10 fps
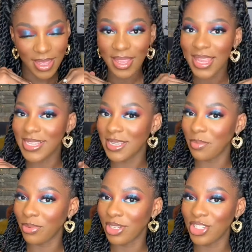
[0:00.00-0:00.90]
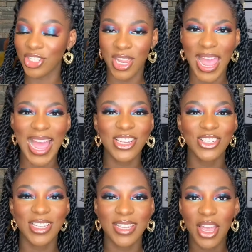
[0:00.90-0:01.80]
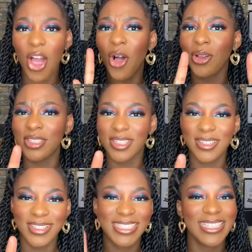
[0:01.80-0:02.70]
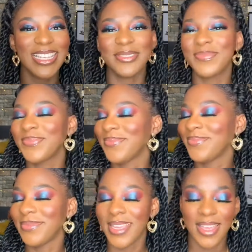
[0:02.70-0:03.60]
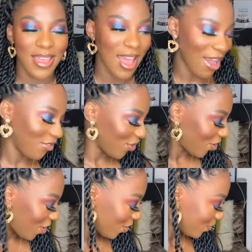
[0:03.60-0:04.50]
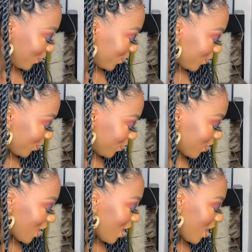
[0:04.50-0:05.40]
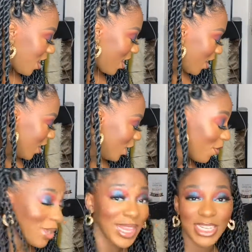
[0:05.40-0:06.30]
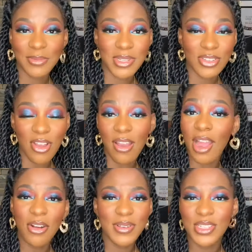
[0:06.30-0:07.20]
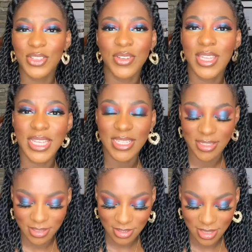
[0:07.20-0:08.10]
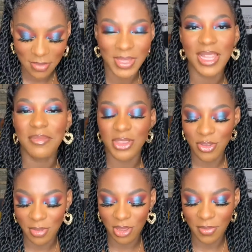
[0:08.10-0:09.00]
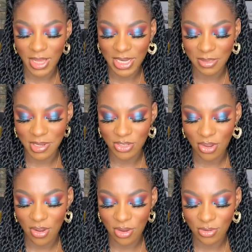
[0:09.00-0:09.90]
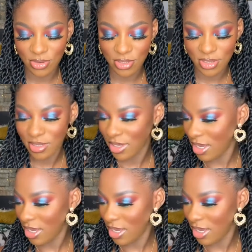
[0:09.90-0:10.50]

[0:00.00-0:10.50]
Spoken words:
let's appreciate. Actually, hold on, see, I forgot. Lower lash mascara. I always do this. Let me do my lower lash mascara, because